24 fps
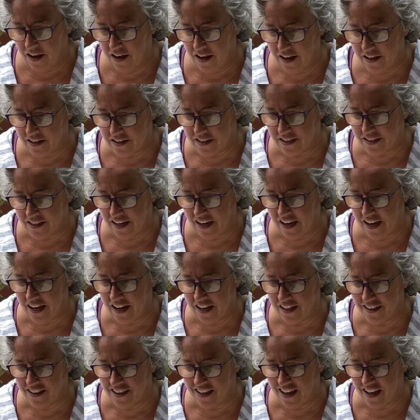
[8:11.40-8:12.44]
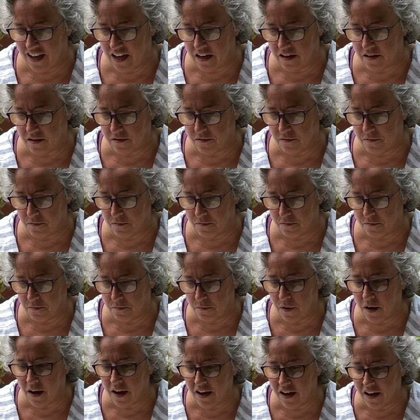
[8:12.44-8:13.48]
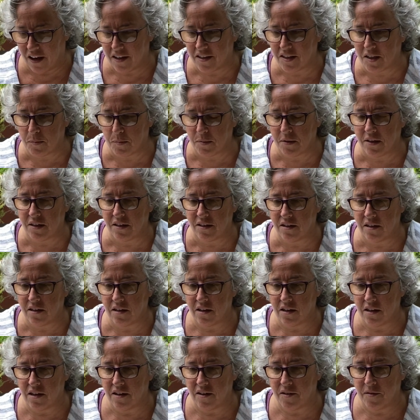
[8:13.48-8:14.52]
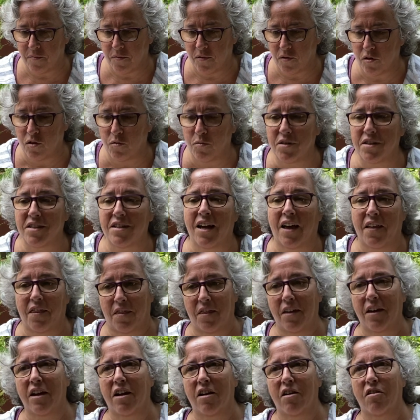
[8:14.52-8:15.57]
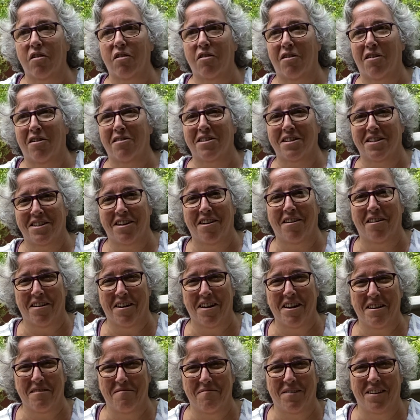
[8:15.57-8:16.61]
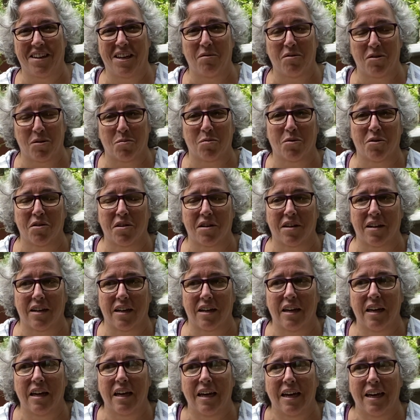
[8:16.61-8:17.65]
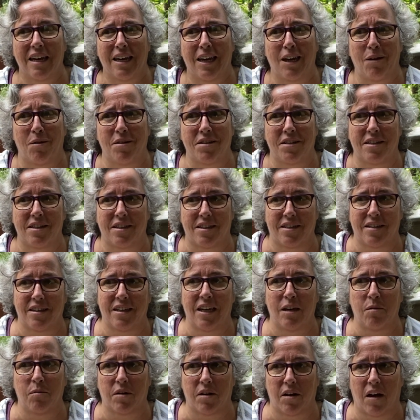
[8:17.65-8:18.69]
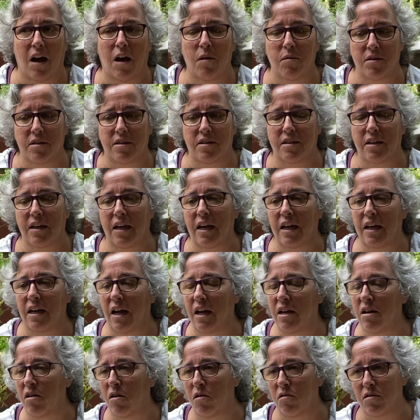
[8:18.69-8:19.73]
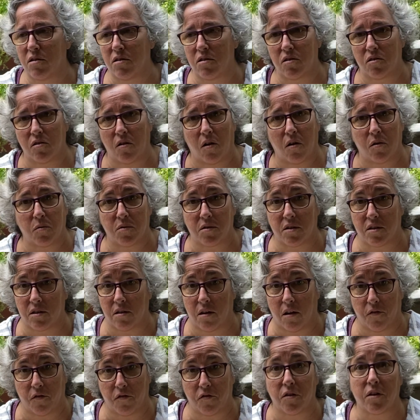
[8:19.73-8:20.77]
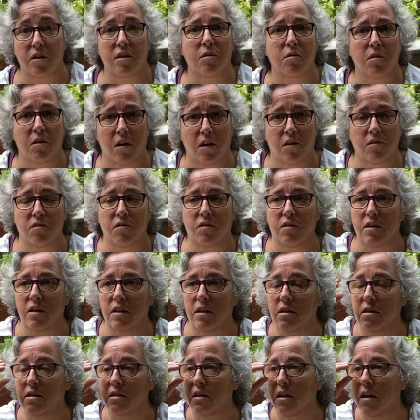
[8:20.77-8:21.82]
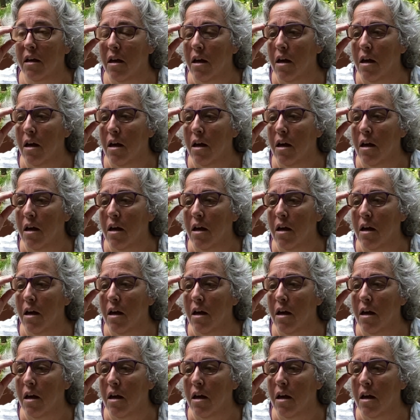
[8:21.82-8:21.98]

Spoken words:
and sad that my husband, who was not there all the time, he was working, he wasn't seeing what I was seeing. And I know this dog was suffering. There were other things.